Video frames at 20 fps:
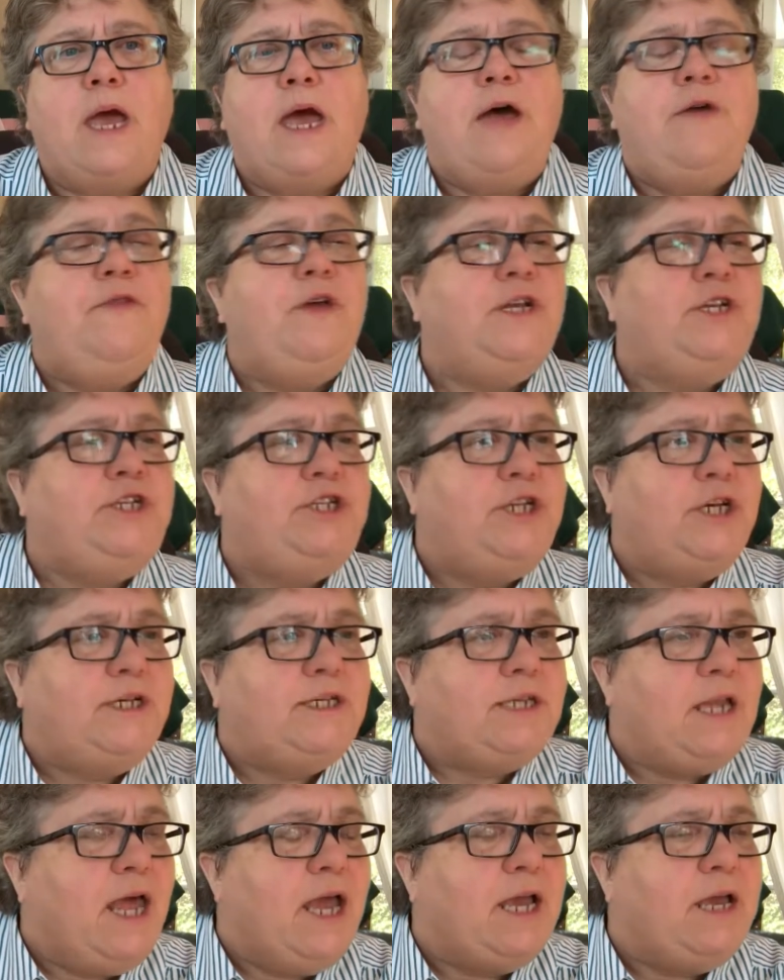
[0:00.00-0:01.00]
that
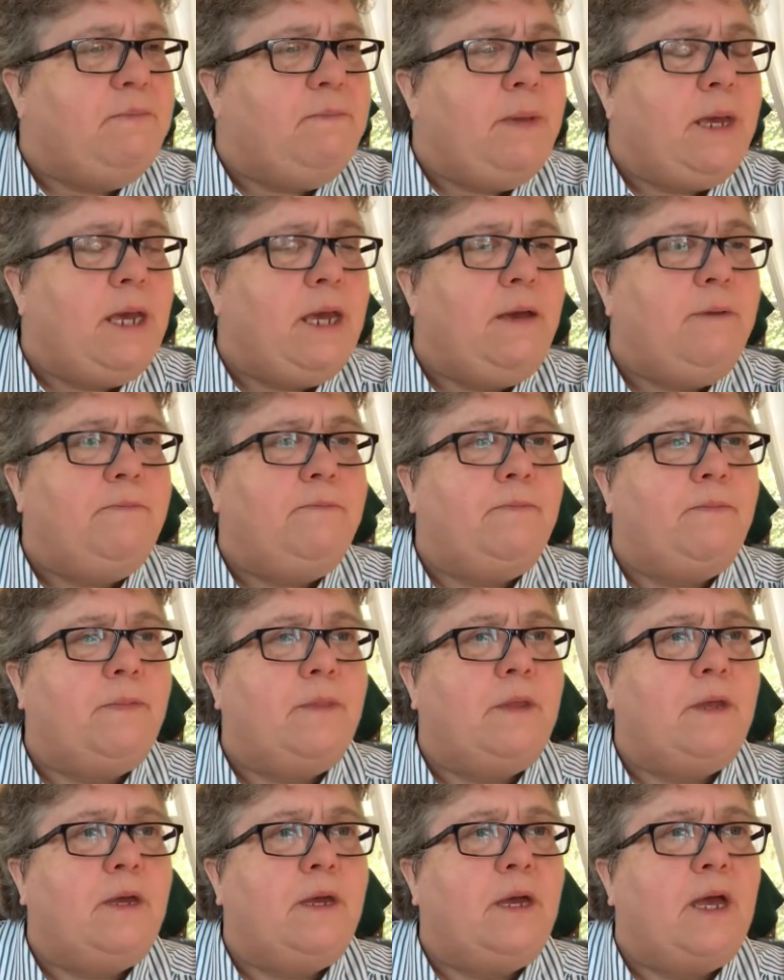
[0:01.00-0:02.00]
just like me,
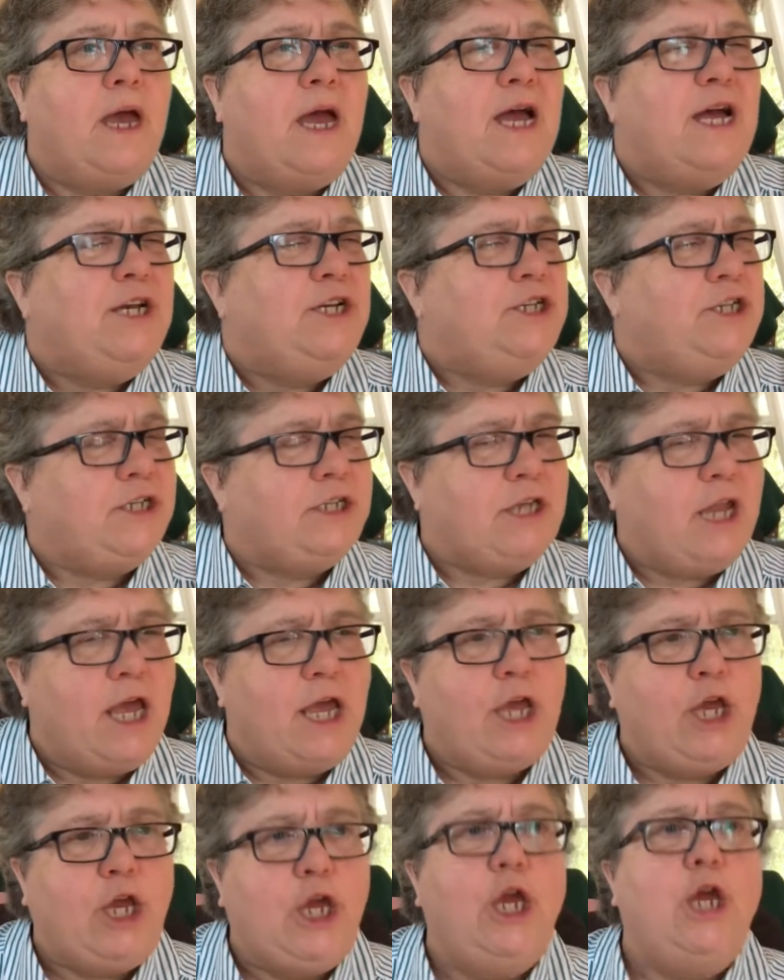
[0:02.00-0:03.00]
just
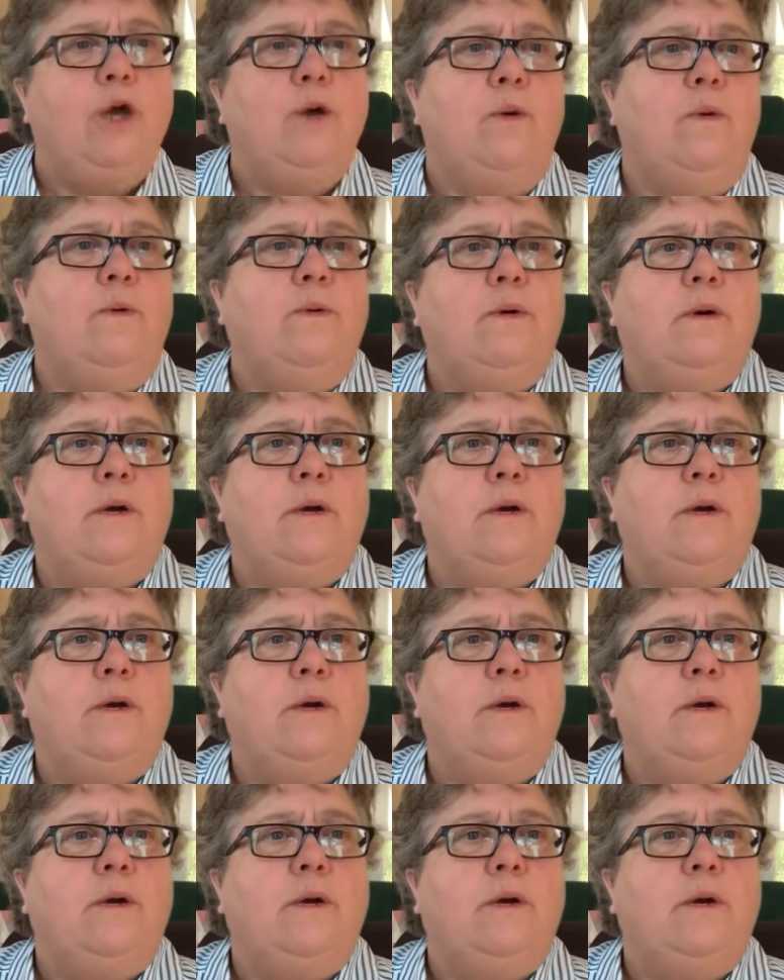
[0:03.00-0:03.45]
like you,